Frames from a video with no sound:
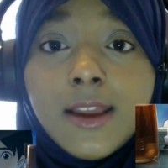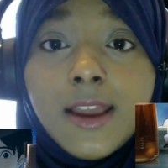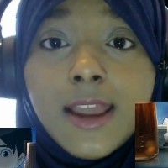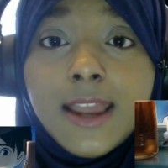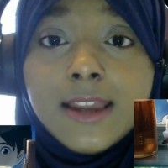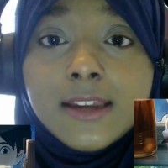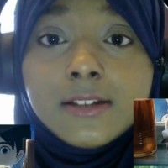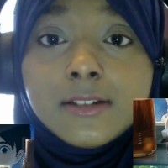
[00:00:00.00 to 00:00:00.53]

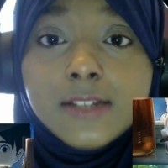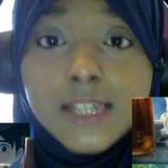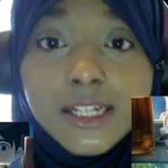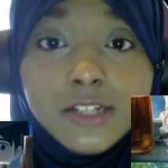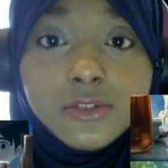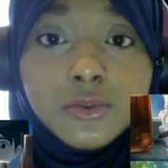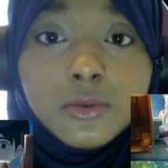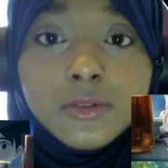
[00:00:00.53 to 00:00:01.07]
a
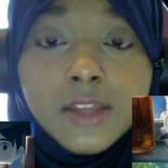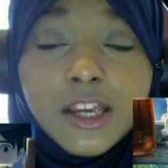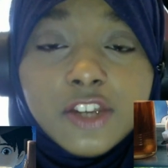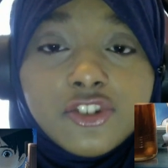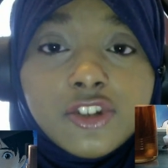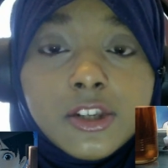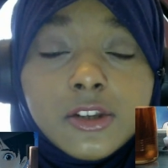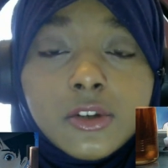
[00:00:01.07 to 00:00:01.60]
needle that
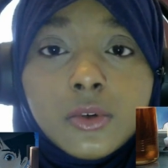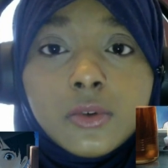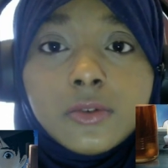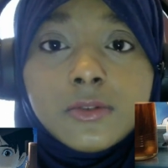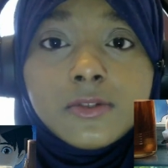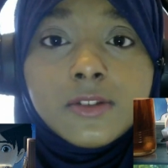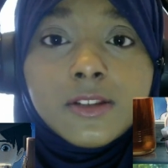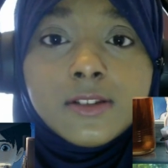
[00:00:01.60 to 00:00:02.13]
she
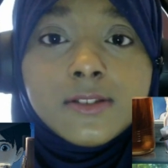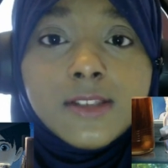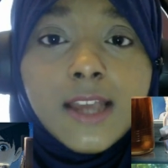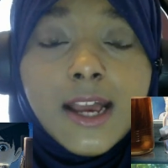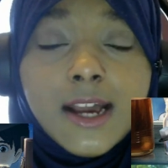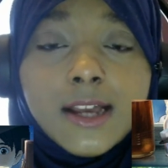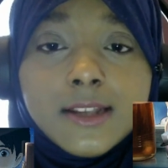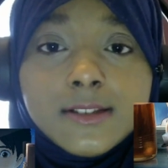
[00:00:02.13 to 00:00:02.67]
uses
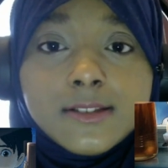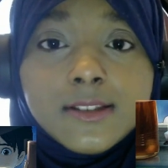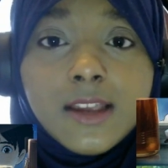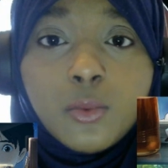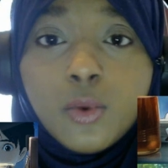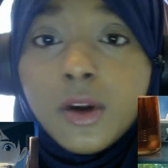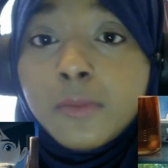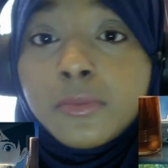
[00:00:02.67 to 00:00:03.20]
as
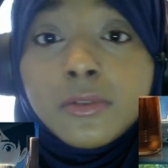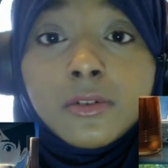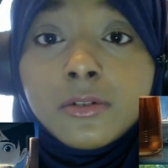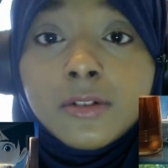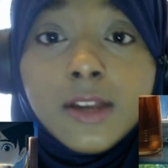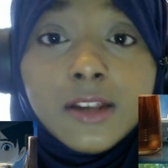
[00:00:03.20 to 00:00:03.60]
a weapon,